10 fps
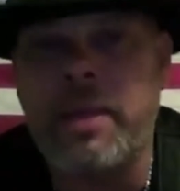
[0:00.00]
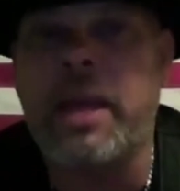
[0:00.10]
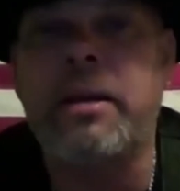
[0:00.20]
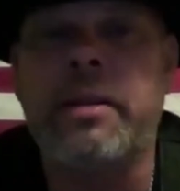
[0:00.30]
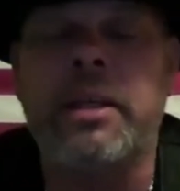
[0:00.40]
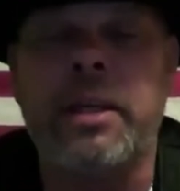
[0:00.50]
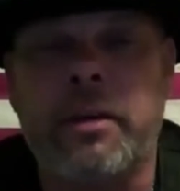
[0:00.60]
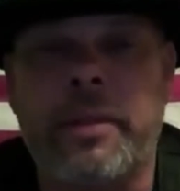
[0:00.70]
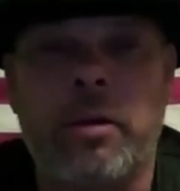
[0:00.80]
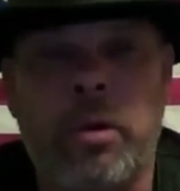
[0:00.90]
end of the
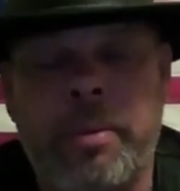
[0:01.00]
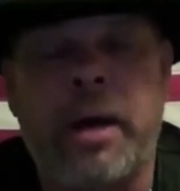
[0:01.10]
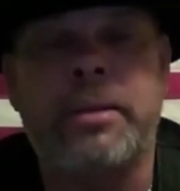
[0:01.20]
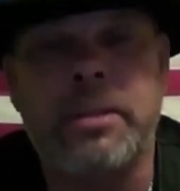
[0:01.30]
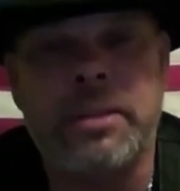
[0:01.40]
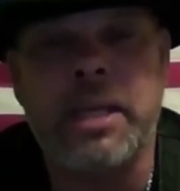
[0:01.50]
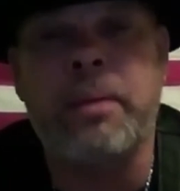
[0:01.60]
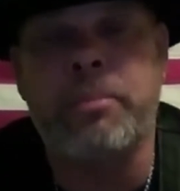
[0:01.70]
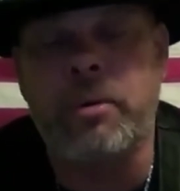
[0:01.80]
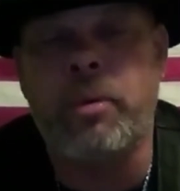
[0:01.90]
year, they were about the
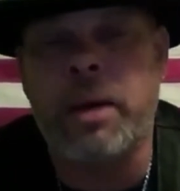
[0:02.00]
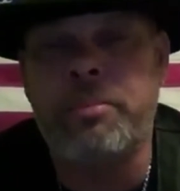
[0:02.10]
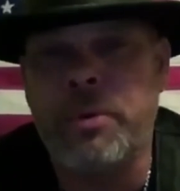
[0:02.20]
same, but when I put